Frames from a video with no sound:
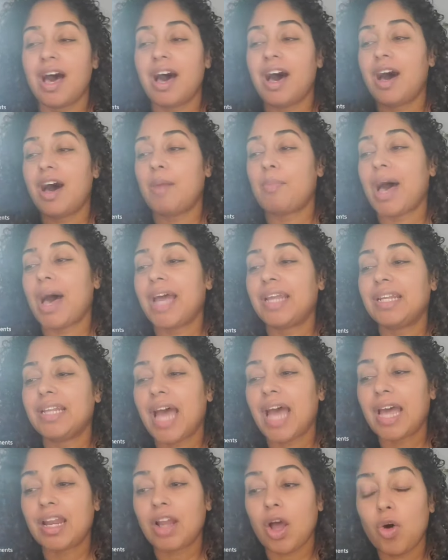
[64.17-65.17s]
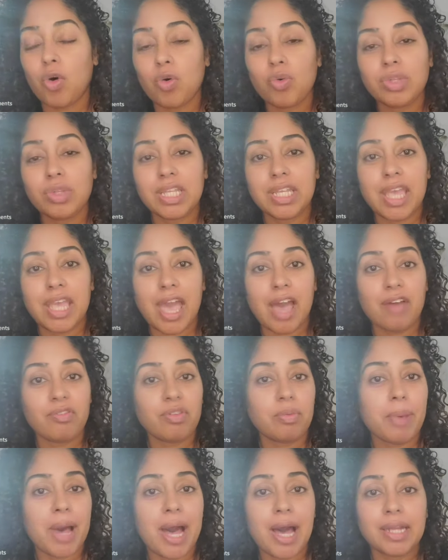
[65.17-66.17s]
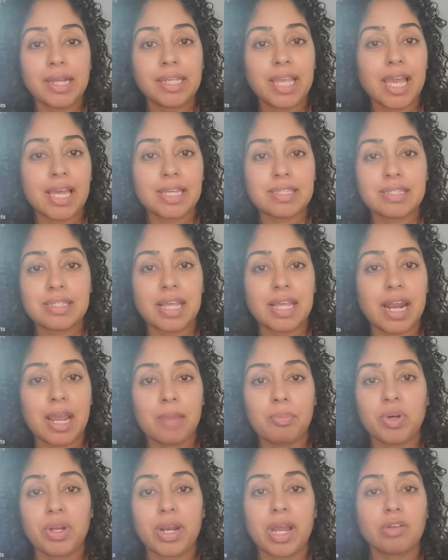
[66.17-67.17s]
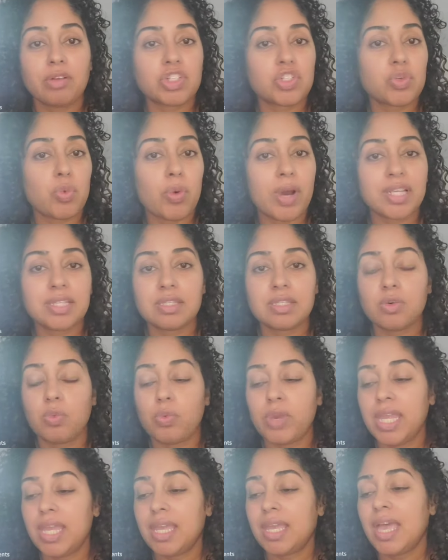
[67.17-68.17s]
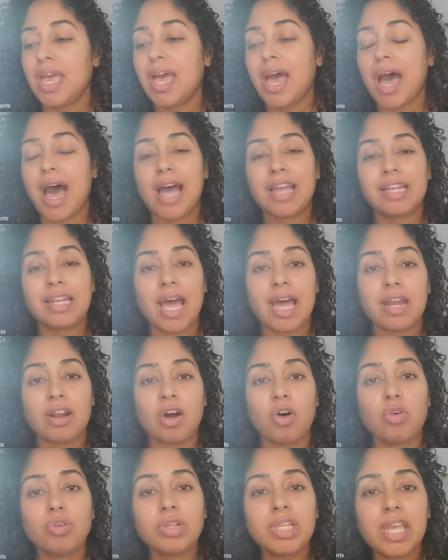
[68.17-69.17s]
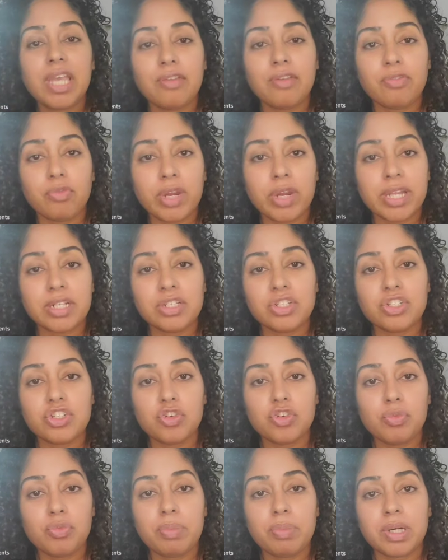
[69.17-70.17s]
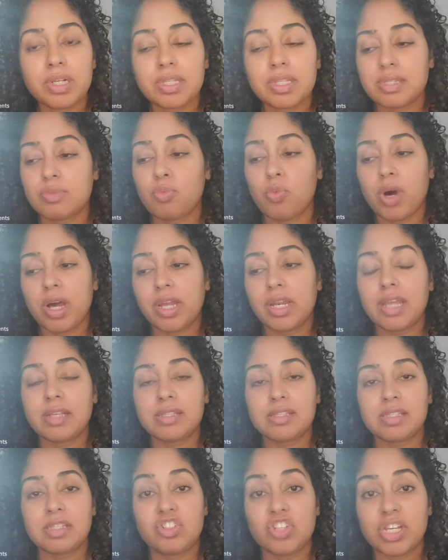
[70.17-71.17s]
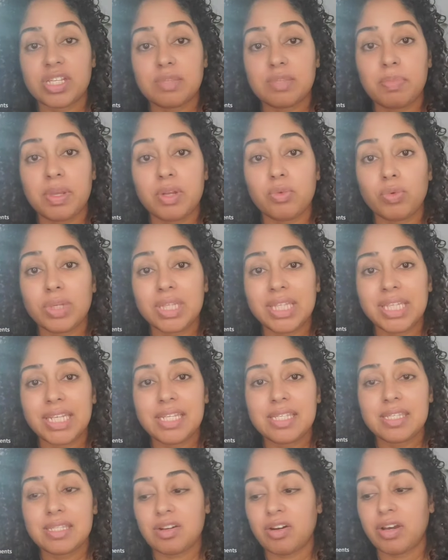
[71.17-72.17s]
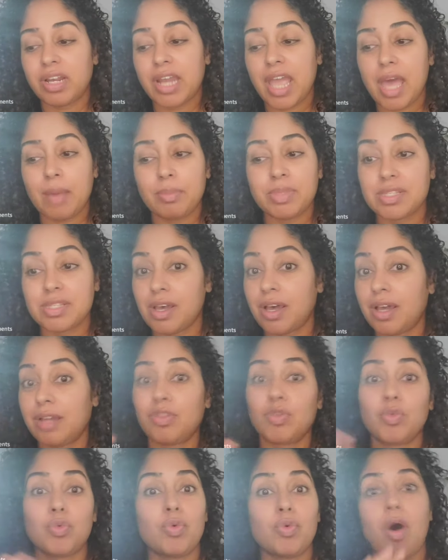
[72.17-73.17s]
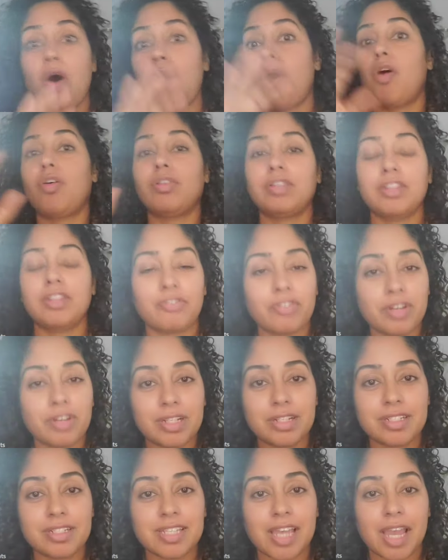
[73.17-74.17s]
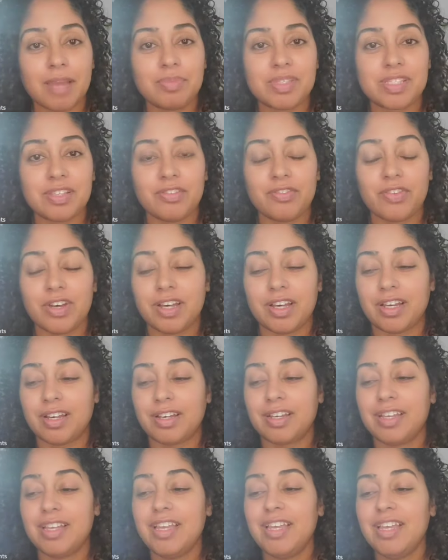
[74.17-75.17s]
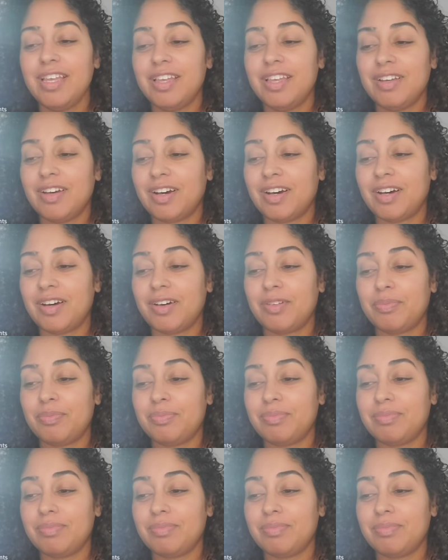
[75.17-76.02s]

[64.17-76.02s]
Um, I not only have a podcast that I put out twice a week, I not only have written two books. One has just been released on Amazon through all different types of uh, uh,